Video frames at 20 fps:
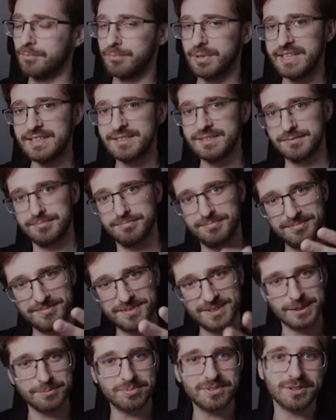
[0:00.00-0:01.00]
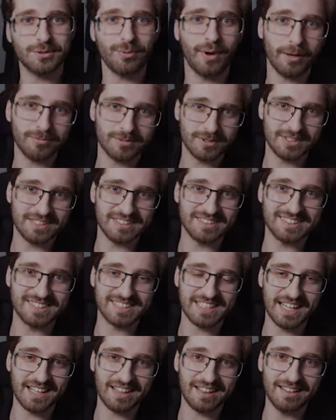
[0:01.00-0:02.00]
please subscribe to this
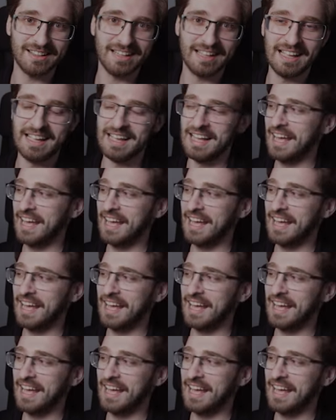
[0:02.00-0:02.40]
channel.